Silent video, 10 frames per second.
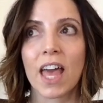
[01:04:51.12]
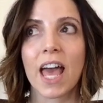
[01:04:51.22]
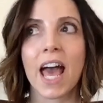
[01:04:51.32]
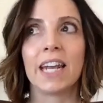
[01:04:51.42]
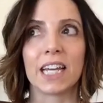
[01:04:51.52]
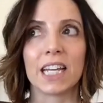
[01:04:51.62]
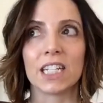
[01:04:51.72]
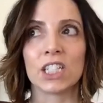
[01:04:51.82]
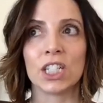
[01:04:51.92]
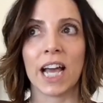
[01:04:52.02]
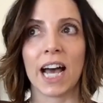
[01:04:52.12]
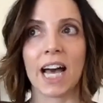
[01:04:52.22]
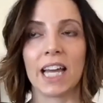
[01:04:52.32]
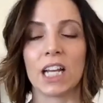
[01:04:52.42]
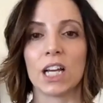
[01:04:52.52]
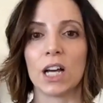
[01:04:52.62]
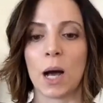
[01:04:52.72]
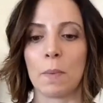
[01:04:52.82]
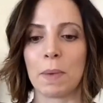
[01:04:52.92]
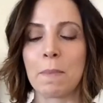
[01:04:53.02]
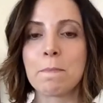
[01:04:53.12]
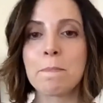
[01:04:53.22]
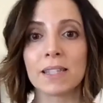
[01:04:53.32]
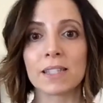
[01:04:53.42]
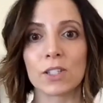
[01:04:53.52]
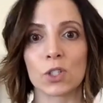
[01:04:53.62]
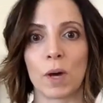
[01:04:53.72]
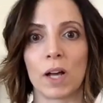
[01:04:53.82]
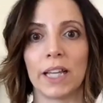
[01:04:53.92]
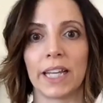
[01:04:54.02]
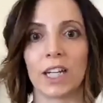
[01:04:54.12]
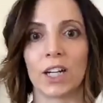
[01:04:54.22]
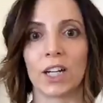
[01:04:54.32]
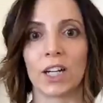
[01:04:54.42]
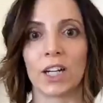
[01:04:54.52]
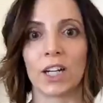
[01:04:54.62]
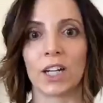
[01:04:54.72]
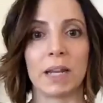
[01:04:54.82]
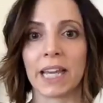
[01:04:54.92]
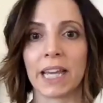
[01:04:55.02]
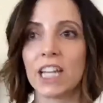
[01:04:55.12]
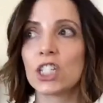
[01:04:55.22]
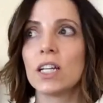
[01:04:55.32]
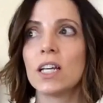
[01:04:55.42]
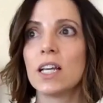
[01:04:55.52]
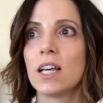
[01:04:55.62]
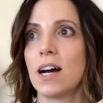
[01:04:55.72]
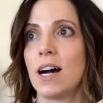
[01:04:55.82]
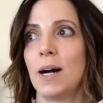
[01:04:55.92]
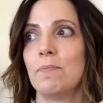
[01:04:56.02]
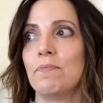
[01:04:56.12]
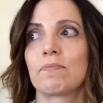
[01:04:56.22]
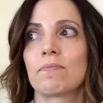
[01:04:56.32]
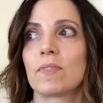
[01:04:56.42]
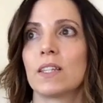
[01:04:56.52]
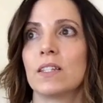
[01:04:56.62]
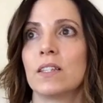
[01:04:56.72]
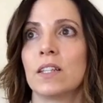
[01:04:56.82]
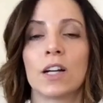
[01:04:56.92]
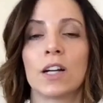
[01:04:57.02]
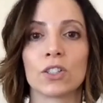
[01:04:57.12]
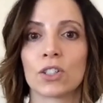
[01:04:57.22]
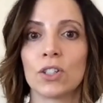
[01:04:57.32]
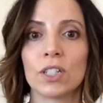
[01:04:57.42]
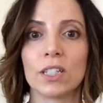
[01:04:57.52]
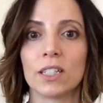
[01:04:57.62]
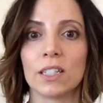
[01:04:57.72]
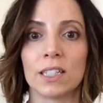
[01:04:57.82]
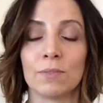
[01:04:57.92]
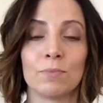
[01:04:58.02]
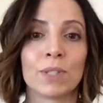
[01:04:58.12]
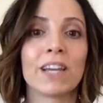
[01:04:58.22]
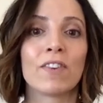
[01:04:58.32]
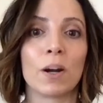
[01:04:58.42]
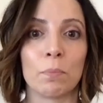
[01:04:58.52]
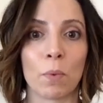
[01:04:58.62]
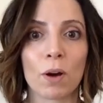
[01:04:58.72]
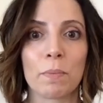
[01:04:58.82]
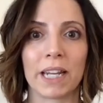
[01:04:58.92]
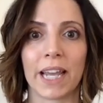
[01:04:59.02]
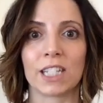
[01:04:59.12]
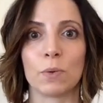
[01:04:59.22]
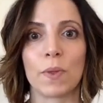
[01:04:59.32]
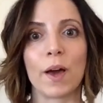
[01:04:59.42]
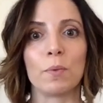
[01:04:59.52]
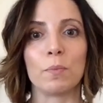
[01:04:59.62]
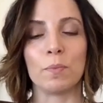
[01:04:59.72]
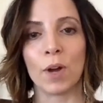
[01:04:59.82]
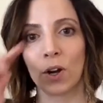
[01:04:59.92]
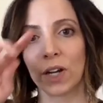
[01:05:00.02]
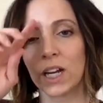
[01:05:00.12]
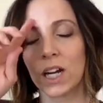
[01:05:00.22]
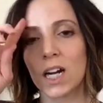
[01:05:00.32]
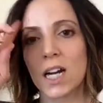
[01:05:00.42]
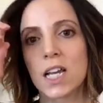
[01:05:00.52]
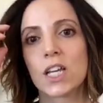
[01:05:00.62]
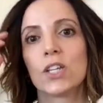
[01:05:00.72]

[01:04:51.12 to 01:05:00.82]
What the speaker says: and she had immense swelling in her legs. She was on medication. The doctors couldn't give her more medication without it hurting her.